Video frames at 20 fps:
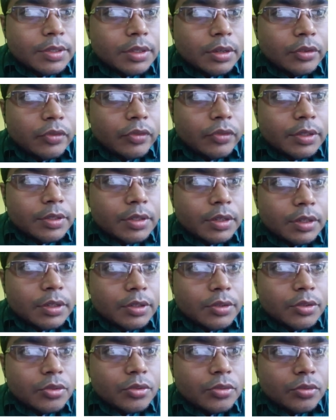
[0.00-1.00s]
surface, right?
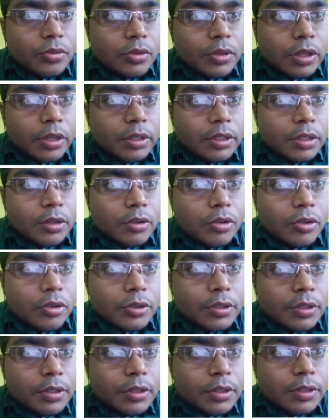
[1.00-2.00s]
So let the
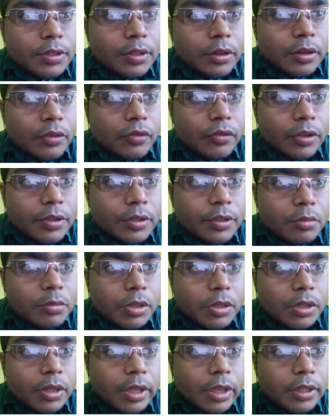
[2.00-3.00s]
Gaussian surface
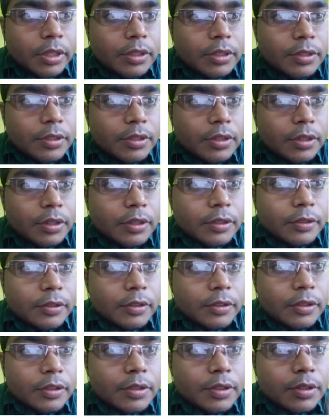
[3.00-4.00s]
be like this, right?
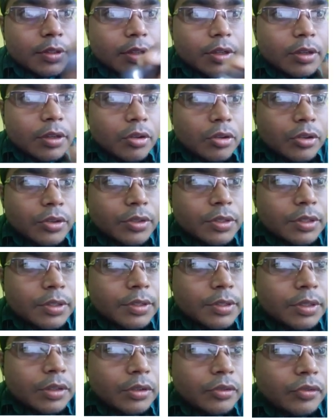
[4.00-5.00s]
This is the Gaussian
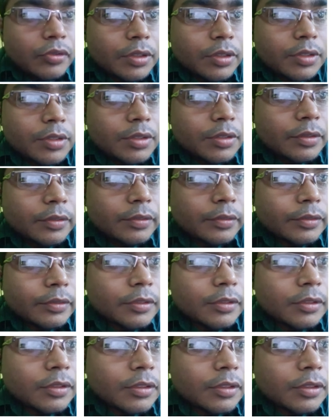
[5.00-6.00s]
surface.
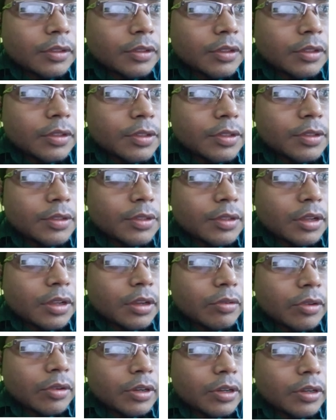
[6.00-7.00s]
This is
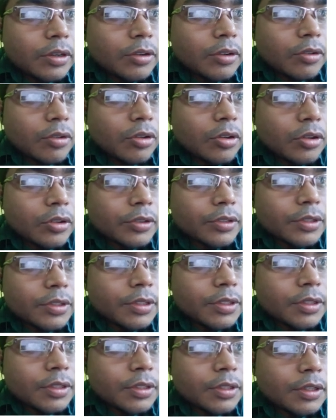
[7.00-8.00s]
our
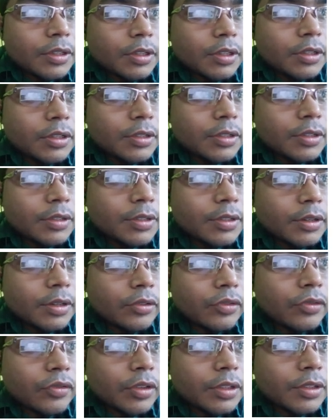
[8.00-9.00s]
Gaussian
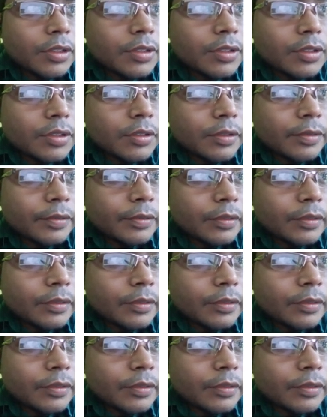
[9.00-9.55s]
surface,